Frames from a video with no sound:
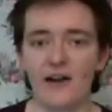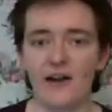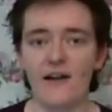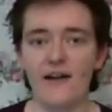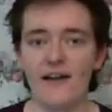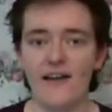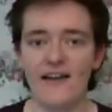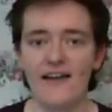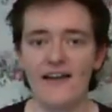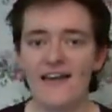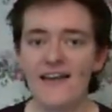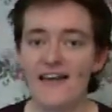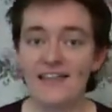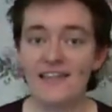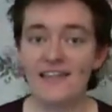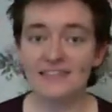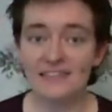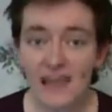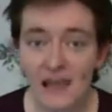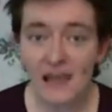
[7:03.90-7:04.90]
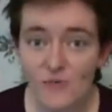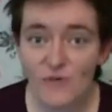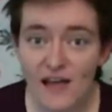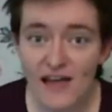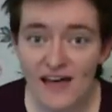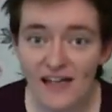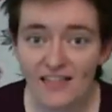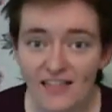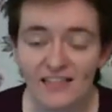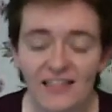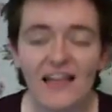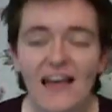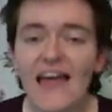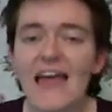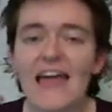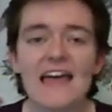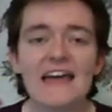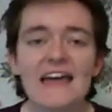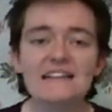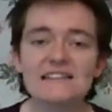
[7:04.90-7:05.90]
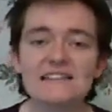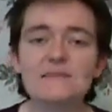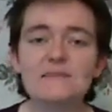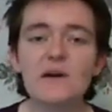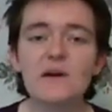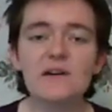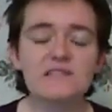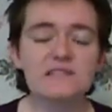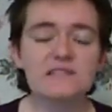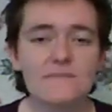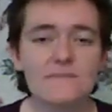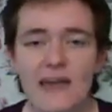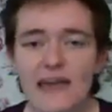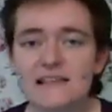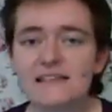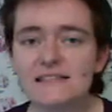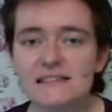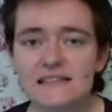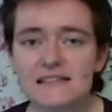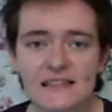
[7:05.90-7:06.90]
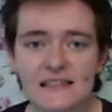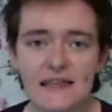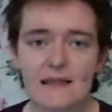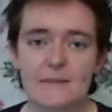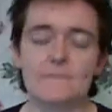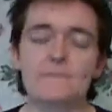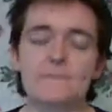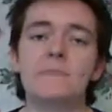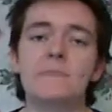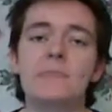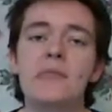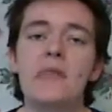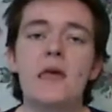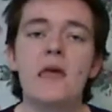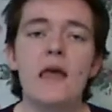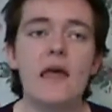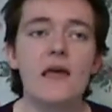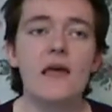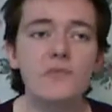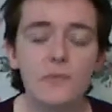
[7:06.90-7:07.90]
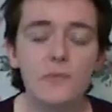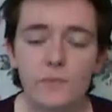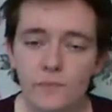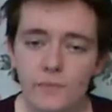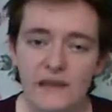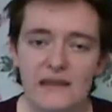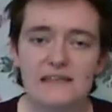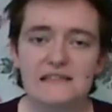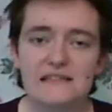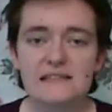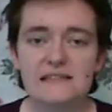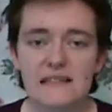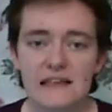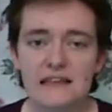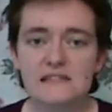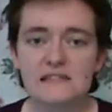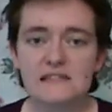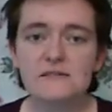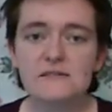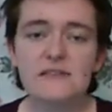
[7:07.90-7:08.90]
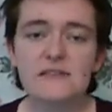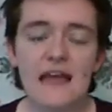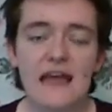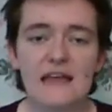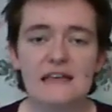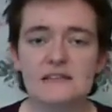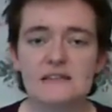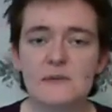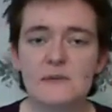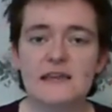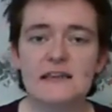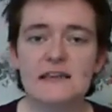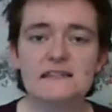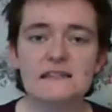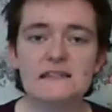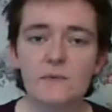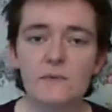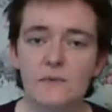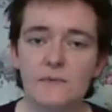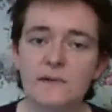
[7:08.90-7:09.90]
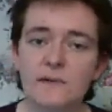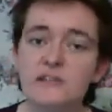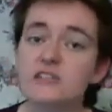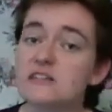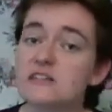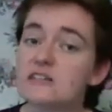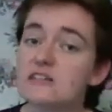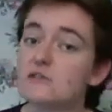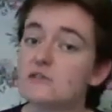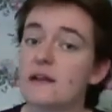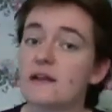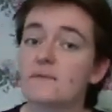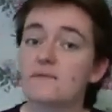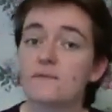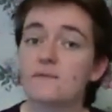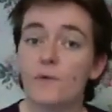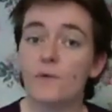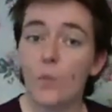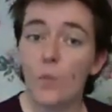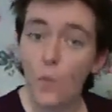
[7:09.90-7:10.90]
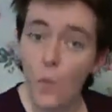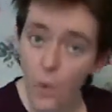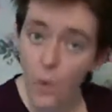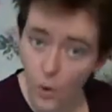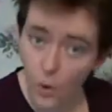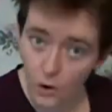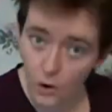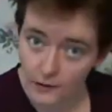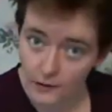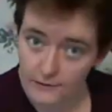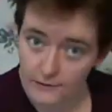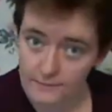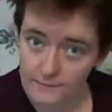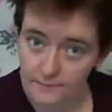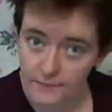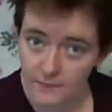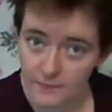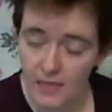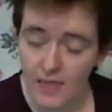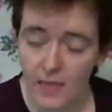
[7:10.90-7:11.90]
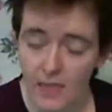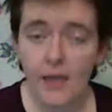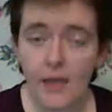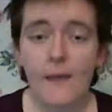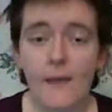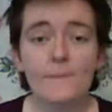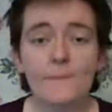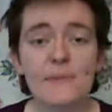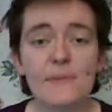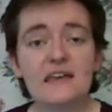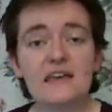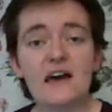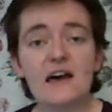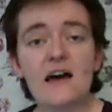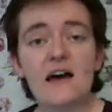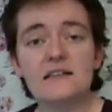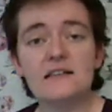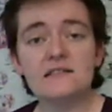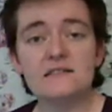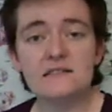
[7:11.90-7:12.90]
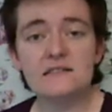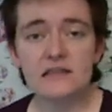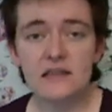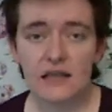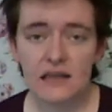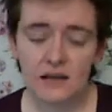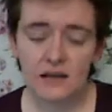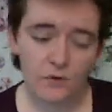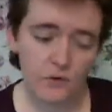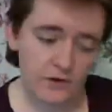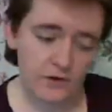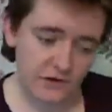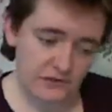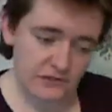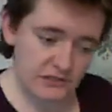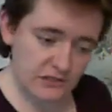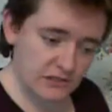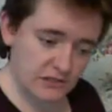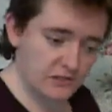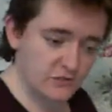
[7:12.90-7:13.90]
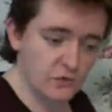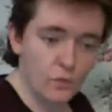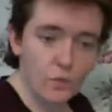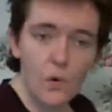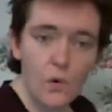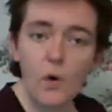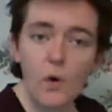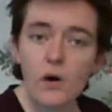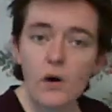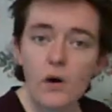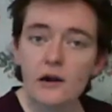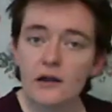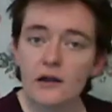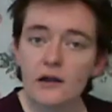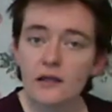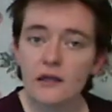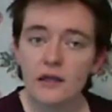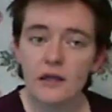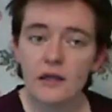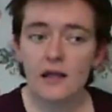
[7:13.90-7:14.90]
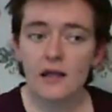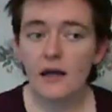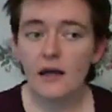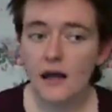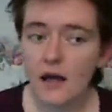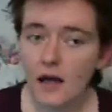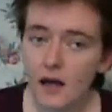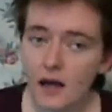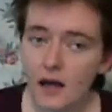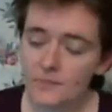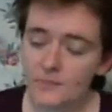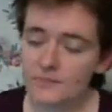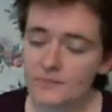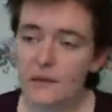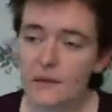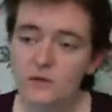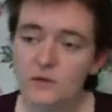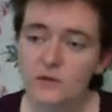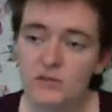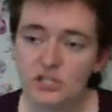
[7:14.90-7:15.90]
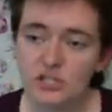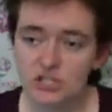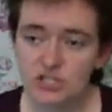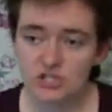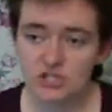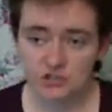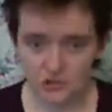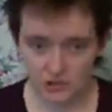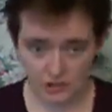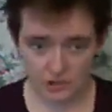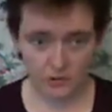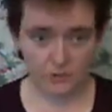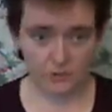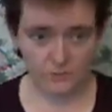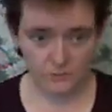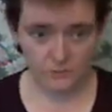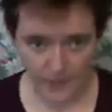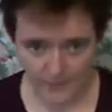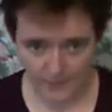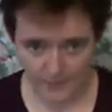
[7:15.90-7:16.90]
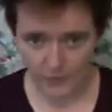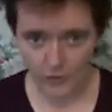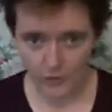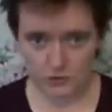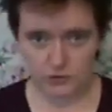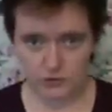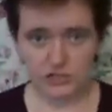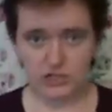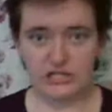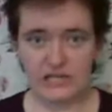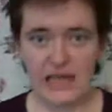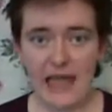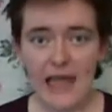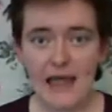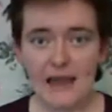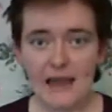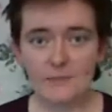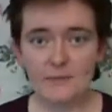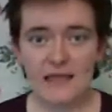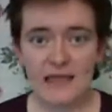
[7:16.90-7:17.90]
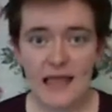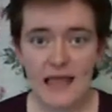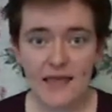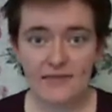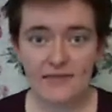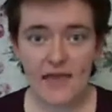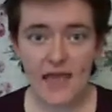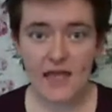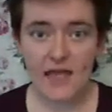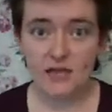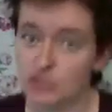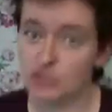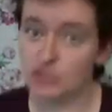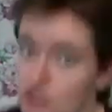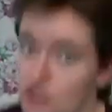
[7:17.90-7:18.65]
air. They will! It's the most amazing thing. The reason they do that is because they were originally trained for war. Because in order to do the war, they would, approach the enemy and then